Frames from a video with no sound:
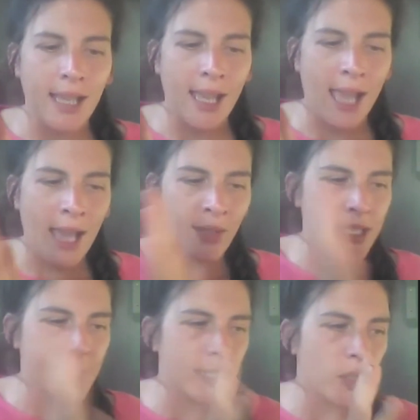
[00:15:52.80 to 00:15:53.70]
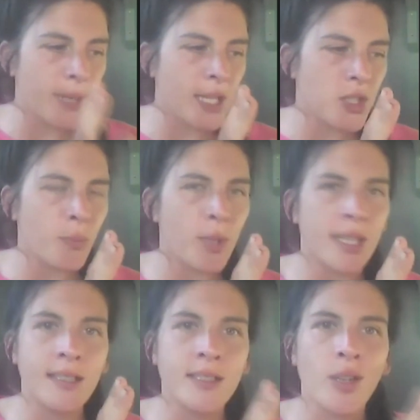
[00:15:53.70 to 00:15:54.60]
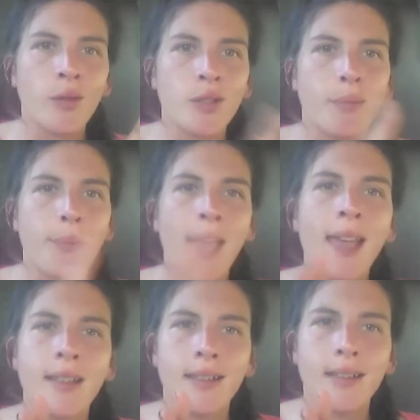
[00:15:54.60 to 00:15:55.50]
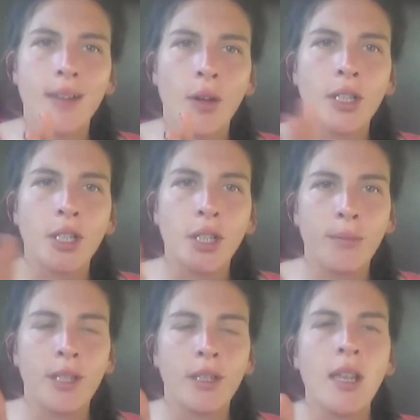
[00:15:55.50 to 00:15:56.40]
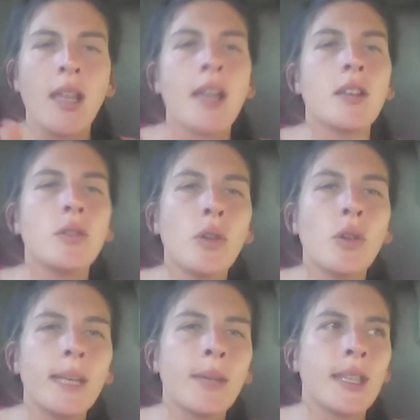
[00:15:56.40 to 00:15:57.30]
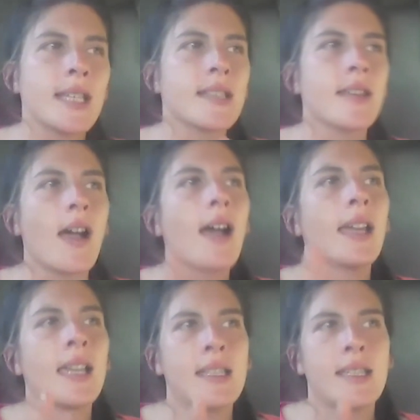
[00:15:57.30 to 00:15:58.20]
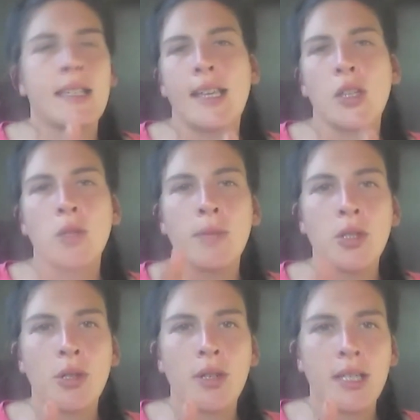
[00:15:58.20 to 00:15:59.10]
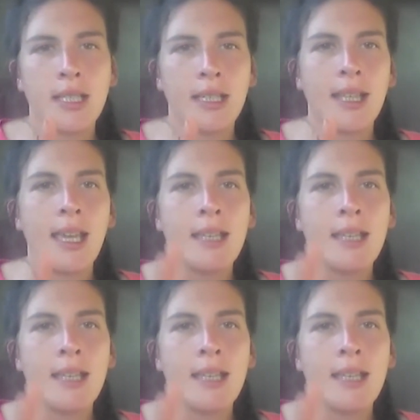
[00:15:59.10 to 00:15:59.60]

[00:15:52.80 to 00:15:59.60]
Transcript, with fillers: having a situation where they don't depend on a human. Normally, when they start hitting sexual maturity, their